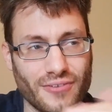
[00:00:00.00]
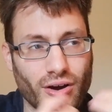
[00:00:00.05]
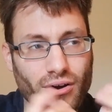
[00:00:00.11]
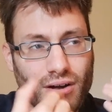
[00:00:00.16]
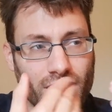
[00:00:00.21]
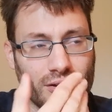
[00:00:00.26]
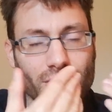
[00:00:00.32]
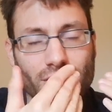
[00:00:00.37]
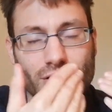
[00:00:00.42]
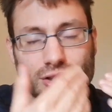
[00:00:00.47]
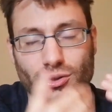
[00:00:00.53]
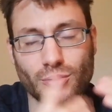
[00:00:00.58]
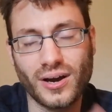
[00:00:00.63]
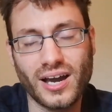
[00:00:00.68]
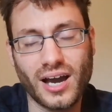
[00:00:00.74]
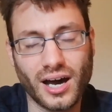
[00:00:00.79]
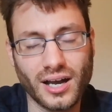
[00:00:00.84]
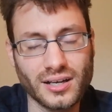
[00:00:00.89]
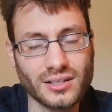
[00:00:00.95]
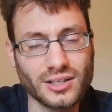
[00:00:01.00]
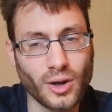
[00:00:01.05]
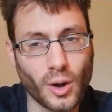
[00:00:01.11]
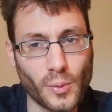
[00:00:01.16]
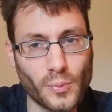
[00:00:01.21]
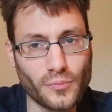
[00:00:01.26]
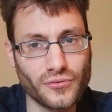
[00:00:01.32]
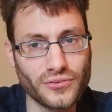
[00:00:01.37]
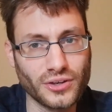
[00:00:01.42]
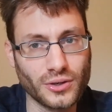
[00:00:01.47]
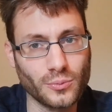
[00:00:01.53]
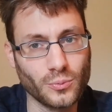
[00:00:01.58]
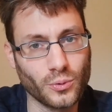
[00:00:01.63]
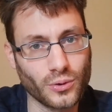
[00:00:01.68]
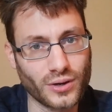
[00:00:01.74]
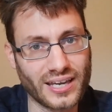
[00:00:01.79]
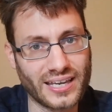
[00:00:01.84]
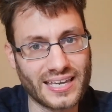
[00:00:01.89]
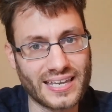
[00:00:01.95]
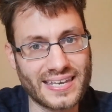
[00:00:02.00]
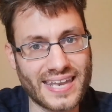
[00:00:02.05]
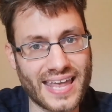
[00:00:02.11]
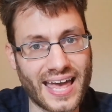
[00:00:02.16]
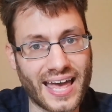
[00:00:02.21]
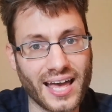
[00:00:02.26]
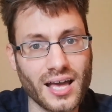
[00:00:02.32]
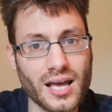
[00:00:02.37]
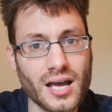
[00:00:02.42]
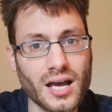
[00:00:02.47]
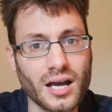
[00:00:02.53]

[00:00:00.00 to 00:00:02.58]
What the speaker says: looked quite unconfident walking in there